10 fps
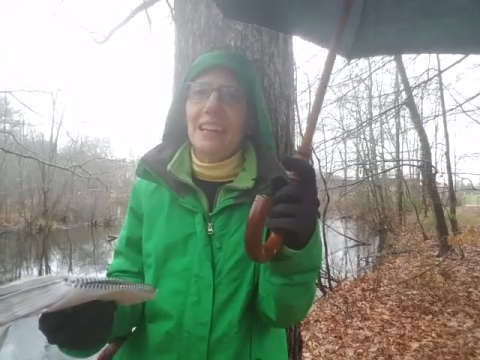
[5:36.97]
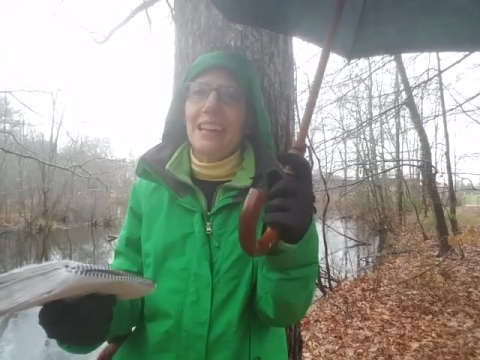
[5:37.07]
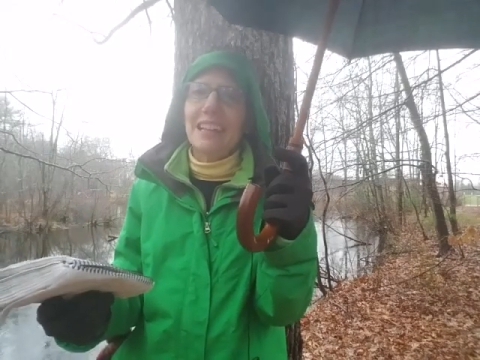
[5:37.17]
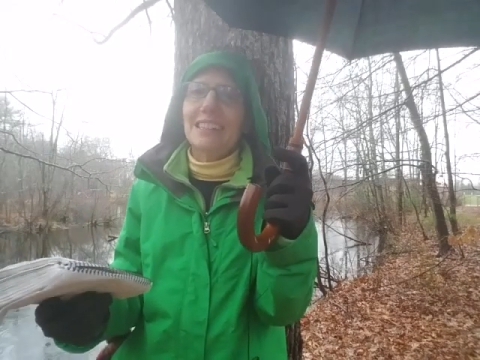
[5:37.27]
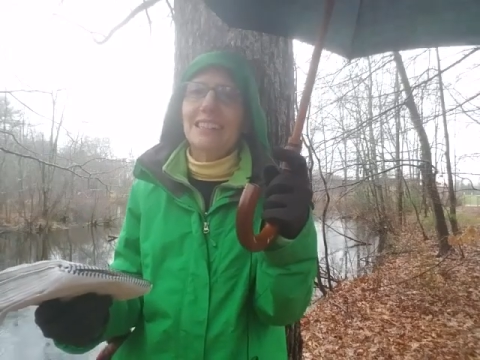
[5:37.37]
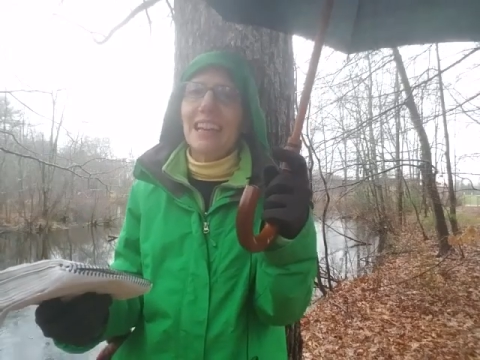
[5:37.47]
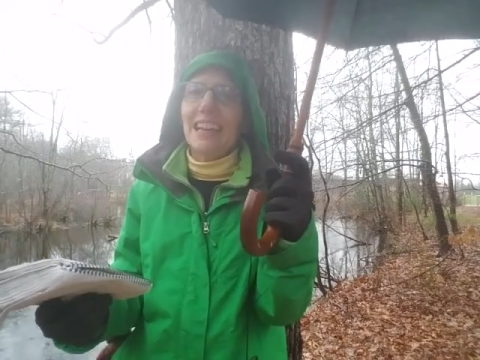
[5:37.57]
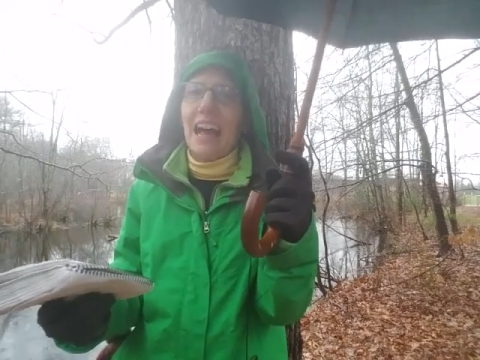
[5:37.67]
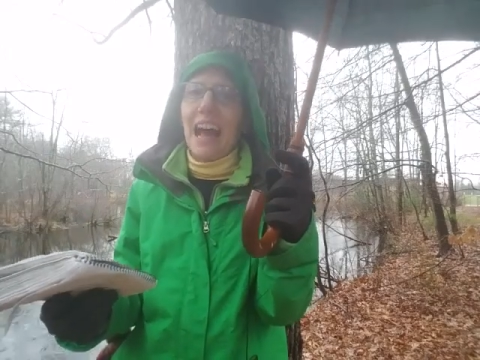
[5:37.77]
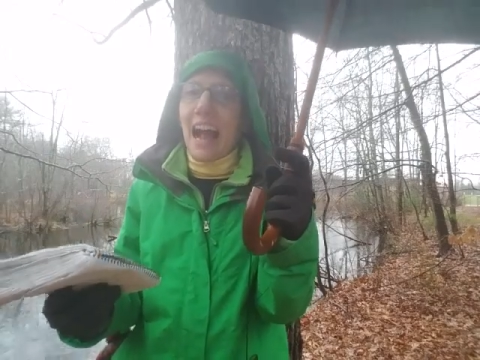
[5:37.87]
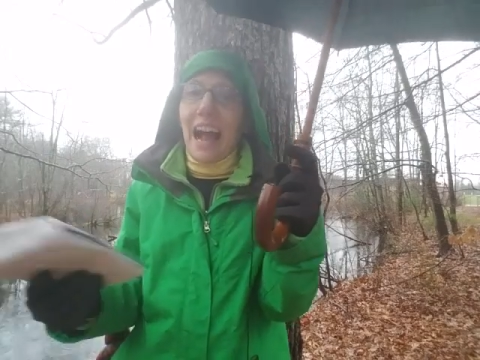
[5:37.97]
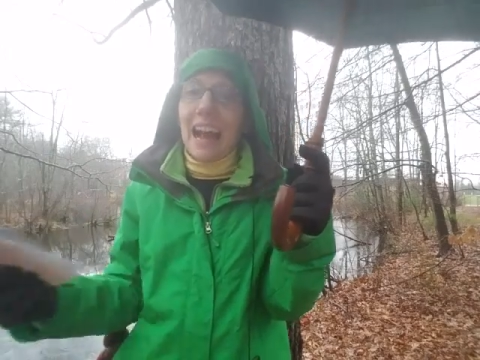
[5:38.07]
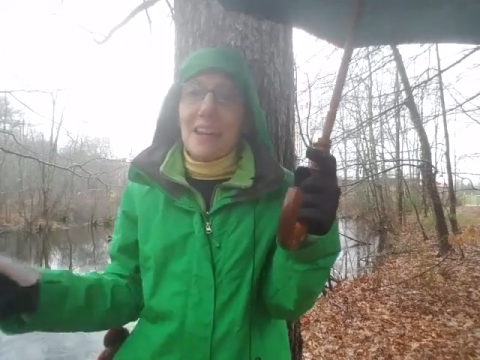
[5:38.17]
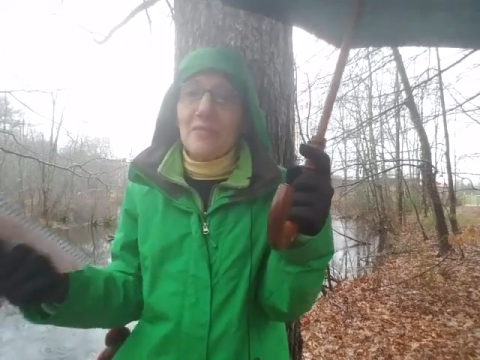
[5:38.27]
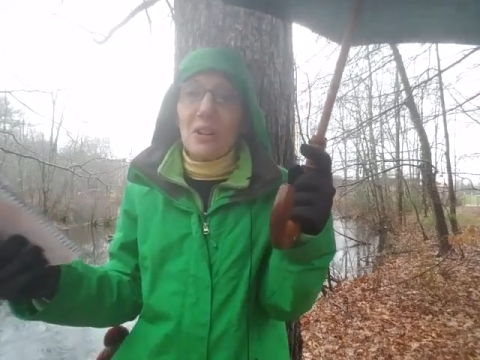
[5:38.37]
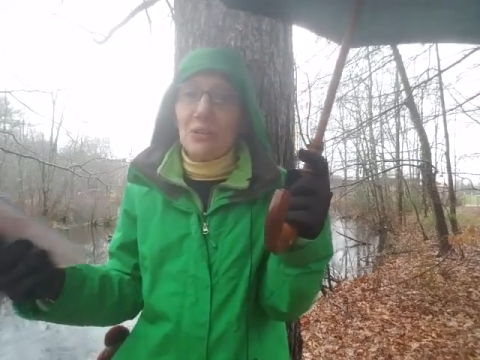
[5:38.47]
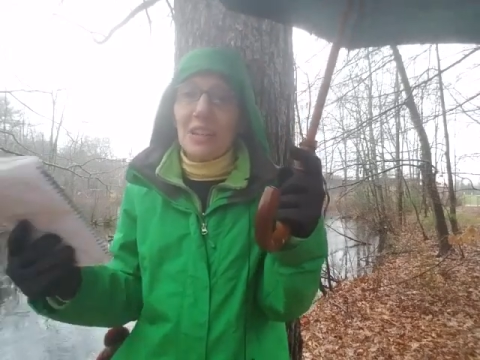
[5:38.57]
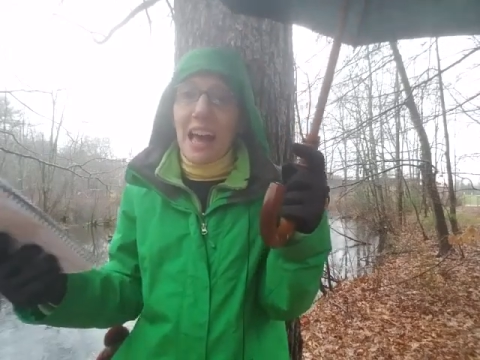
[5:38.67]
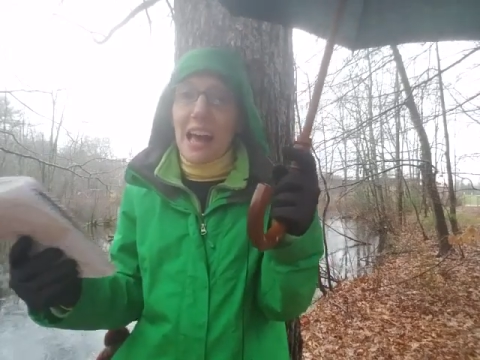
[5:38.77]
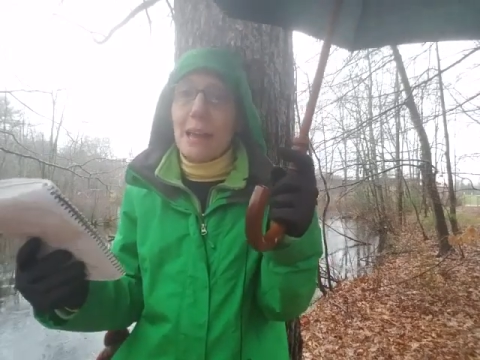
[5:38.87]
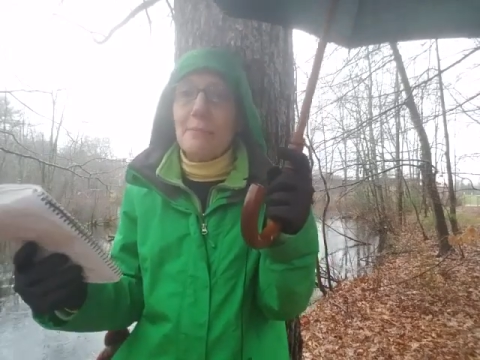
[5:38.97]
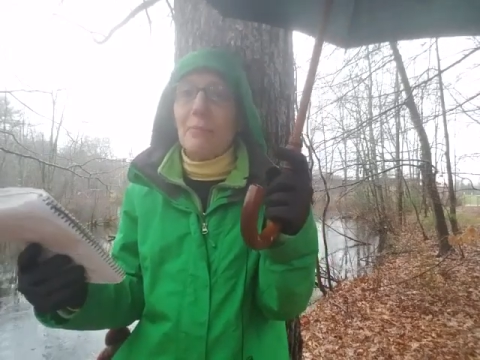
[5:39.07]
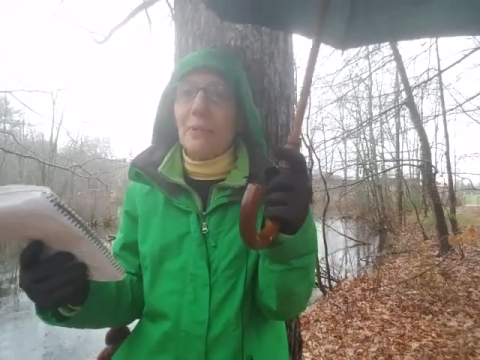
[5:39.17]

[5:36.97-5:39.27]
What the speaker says: and it's like, I have no time